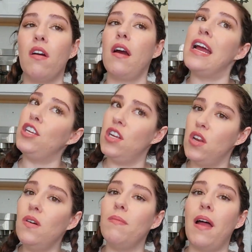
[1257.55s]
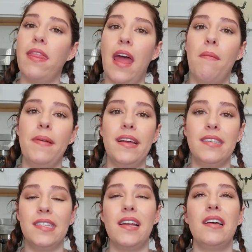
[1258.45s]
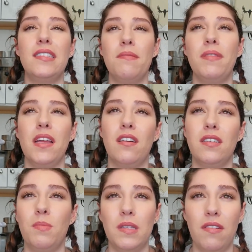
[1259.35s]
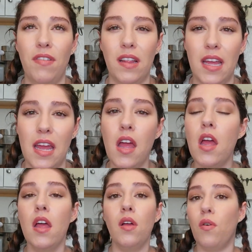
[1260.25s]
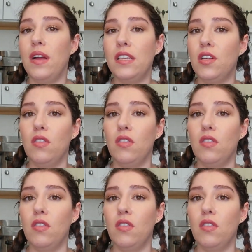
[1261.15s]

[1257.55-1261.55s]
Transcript: or I should know about that, because it's not something you're specifically going to